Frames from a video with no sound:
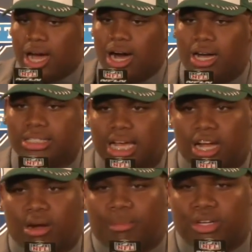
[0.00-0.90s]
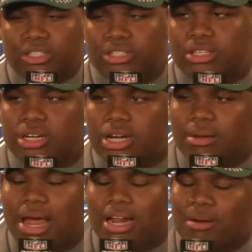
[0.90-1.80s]
Uh, it's like a commercial.
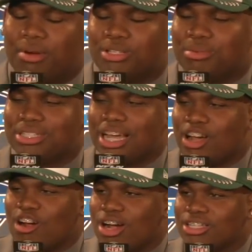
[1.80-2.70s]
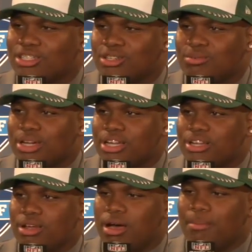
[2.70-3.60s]
Not a commercial, but it's like a cartoon with
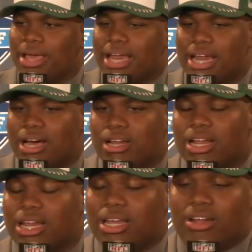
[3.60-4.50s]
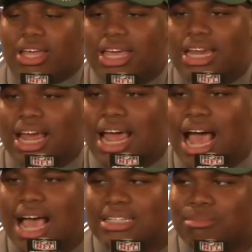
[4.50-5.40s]
a man, a little kid named
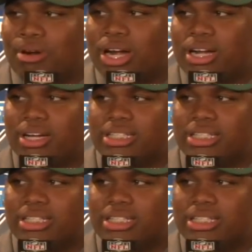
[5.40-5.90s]
Isaac Brown.